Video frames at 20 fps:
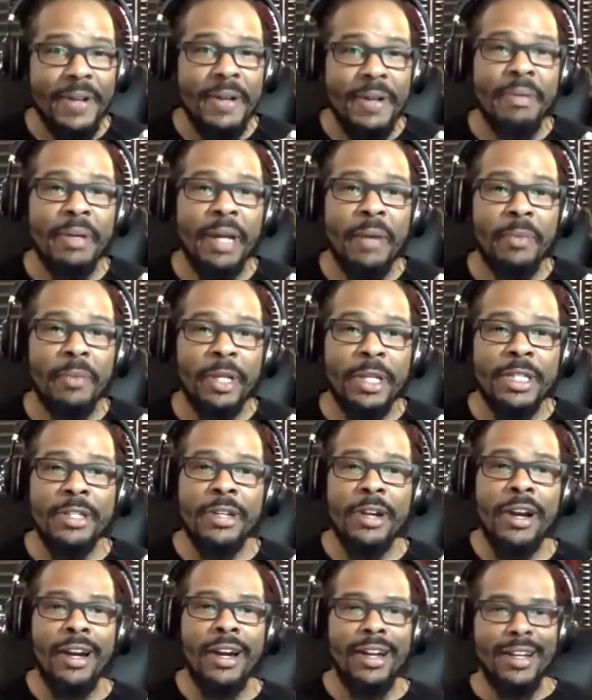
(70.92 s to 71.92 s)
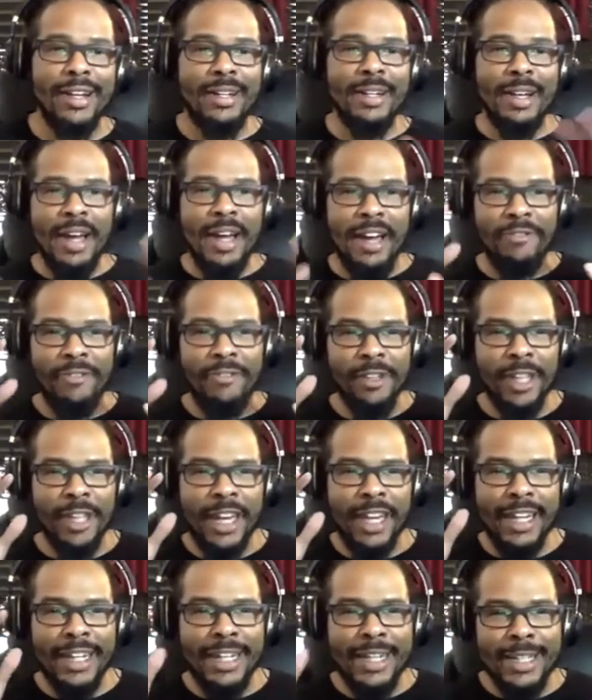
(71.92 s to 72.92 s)
but I'm going to start. I feel like
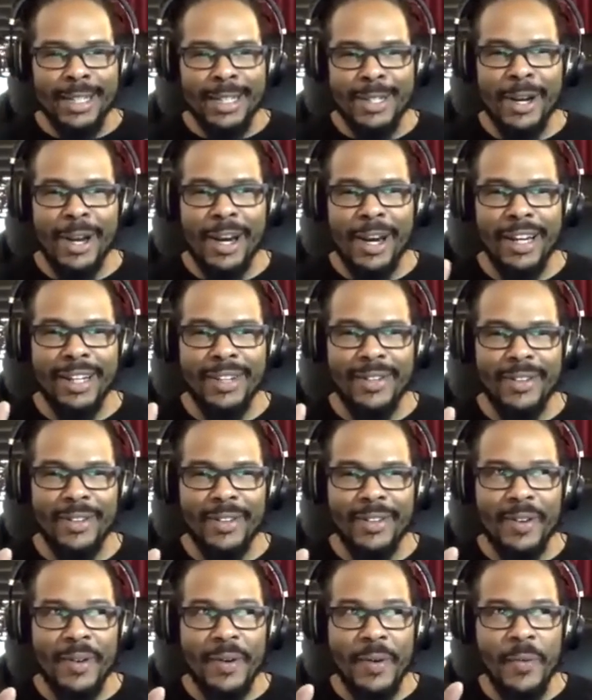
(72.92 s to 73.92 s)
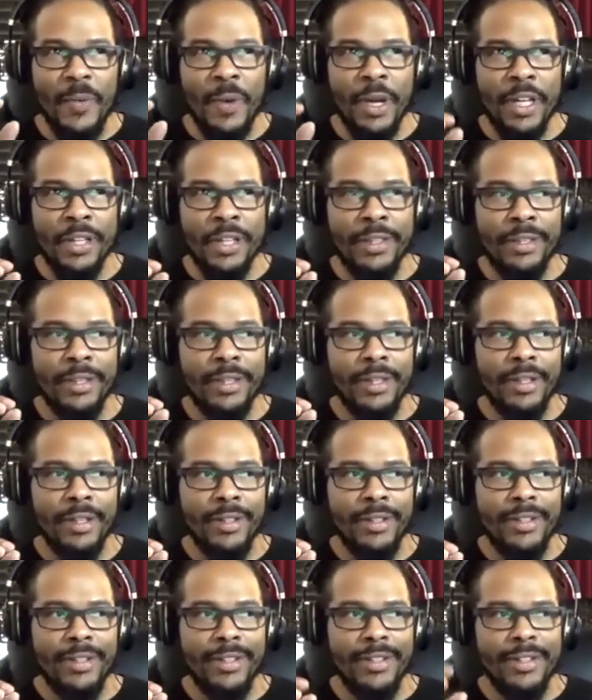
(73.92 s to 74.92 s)
I need to start with
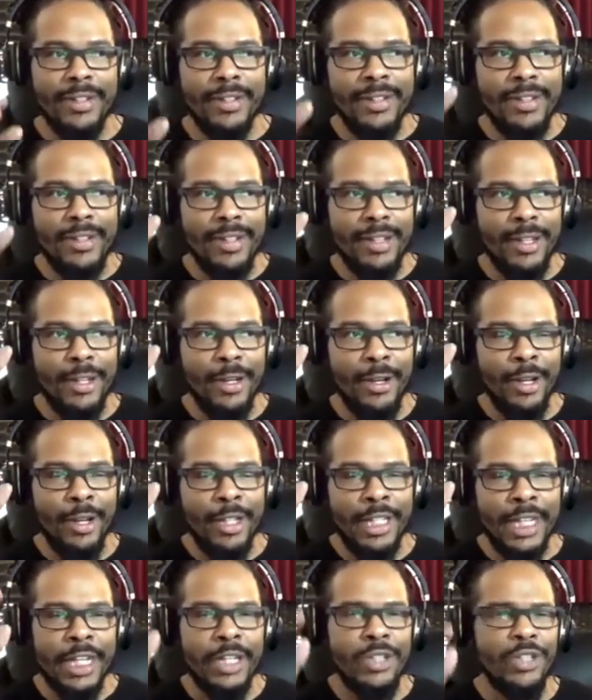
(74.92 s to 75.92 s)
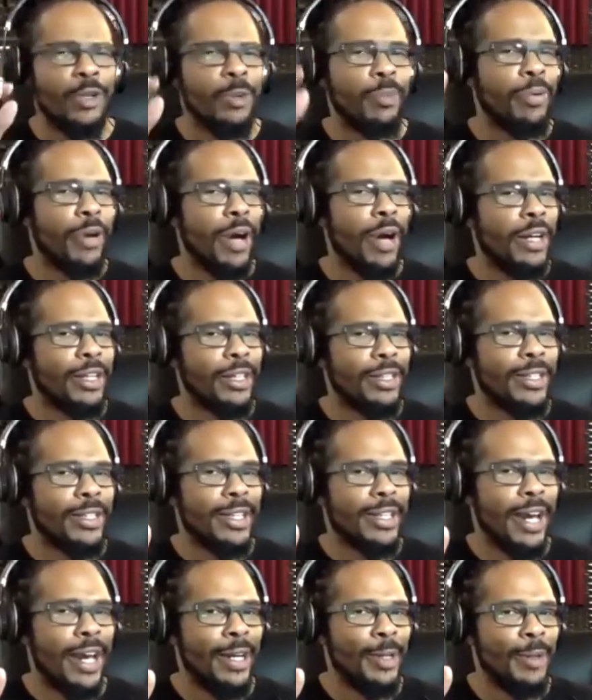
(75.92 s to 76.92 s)
you're a digital product
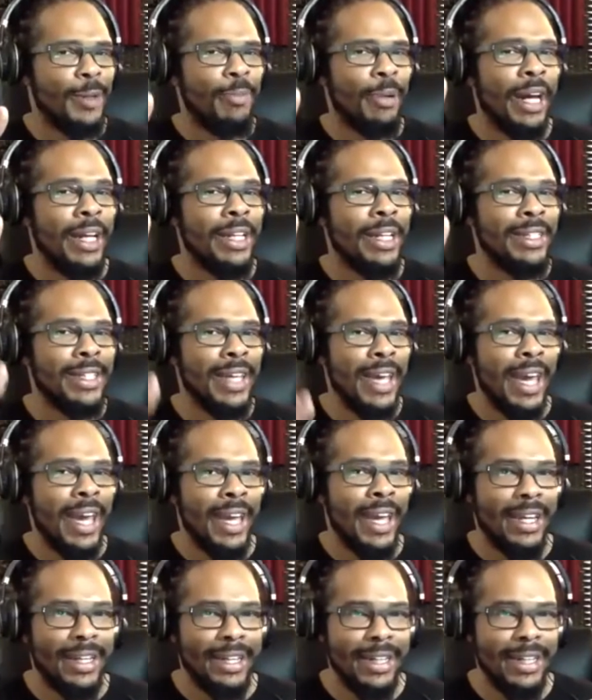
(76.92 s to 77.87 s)
designer by day,